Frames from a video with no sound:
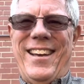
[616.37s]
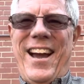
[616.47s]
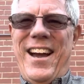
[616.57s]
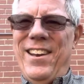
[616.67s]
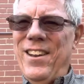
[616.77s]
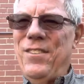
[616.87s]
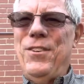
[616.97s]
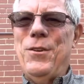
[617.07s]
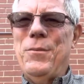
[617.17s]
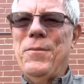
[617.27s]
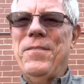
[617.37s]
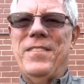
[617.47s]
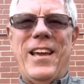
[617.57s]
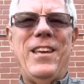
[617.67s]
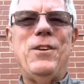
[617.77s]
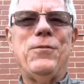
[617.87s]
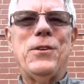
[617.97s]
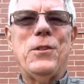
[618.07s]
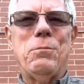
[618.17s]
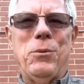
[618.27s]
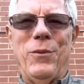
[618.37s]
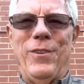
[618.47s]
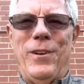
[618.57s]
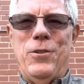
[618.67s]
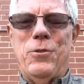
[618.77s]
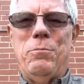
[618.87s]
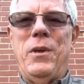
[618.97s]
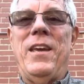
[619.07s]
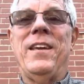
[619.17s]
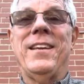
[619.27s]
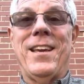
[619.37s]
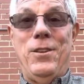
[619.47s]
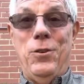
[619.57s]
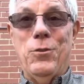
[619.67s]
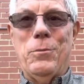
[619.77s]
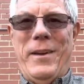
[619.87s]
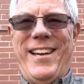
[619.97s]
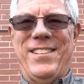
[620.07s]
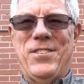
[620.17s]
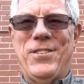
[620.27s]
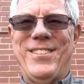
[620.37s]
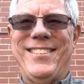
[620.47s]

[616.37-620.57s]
I love you. Thank you for the privilege of being your pastor.